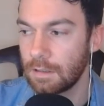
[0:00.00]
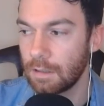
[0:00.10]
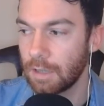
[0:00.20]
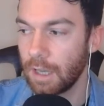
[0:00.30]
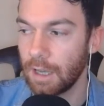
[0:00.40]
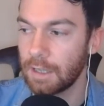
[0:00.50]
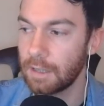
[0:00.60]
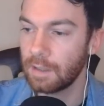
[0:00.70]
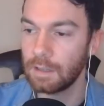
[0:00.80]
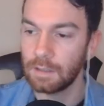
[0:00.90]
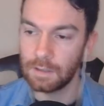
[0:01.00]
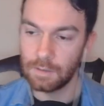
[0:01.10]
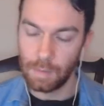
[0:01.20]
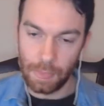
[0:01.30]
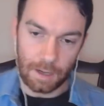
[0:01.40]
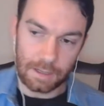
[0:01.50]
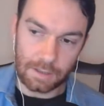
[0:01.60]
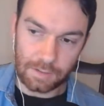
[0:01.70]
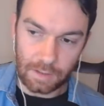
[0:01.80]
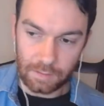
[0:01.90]
Okay, I
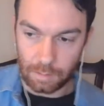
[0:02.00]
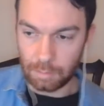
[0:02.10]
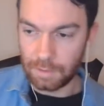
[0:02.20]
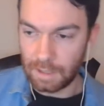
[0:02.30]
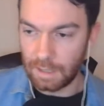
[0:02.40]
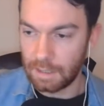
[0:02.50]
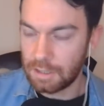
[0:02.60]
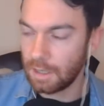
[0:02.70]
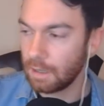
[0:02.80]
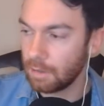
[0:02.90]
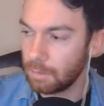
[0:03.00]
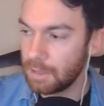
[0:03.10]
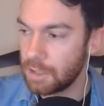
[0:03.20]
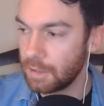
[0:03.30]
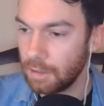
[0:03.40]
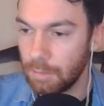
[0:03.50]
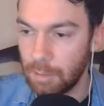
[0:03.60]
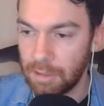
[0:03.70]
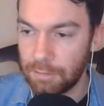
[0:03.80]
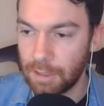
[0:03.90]
can send some of the chat on a mission there,
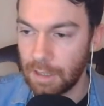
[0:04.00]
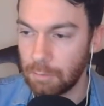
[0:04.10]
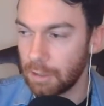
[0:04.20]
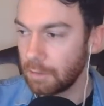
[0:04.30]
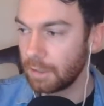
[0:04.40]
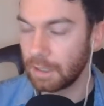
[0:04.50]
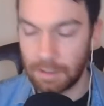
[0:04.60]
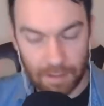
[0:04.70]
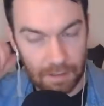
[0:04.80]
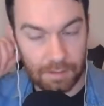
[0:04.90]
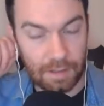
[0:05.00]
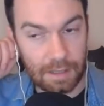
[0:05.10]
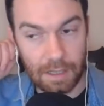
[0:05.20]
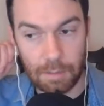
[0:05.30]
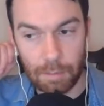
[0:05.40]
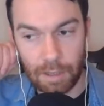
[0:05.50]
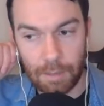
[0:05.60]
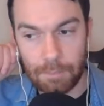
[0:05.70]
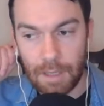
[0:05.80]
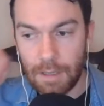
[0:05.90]
maybe to find that one out, and they can tell us in the end.
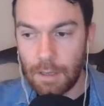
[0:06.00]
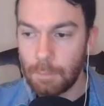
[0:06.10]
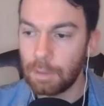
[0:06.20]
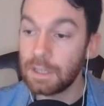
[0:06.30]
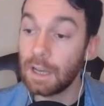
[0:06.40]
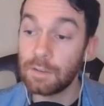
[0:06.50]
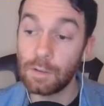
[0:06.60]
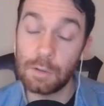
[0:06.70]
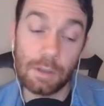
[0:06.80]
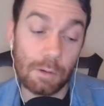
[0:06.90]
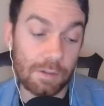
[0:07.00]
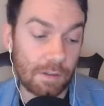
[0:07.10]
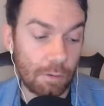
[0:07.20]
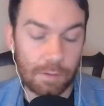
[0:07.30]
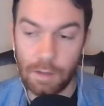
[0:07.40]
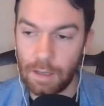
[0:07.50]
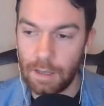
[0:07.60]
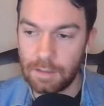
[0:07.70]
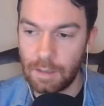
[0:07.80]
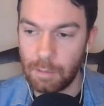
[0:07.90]
But yeah, so there is
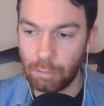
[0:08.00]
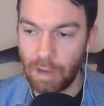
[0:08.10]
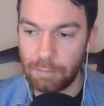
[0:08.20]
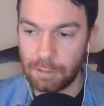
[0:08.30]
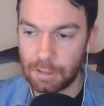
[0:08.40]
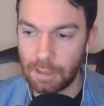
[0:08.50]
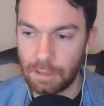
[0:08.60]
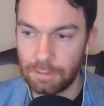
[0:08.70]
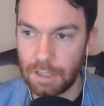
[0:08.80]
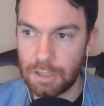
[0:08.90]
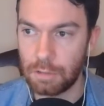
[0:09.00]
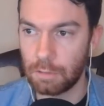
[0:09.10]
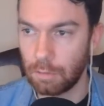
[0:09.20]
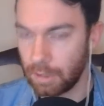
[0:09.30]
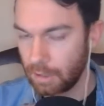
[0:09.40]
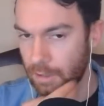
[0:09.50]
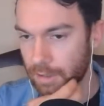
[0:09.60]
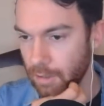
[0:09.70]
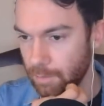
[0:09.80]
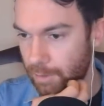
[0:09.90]
a demographic kind of issue going on
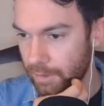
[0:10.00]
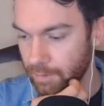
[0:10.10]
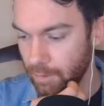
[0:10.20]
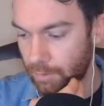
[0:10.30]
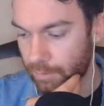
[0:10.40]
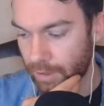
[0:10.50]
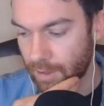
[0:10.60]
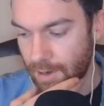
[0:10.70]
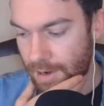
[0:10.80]
there by the sounds of it.